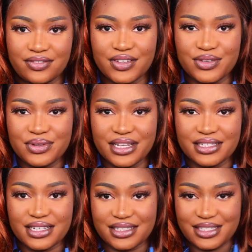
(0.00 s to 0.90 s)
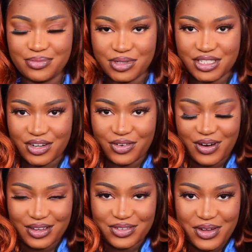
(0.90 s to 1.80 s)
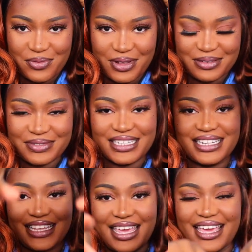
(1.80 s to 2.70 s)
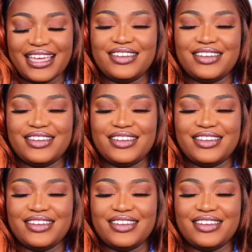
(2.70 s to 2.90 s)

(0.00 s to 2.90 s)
If you're new here, take a seat, put your crown on and welcome to the gang.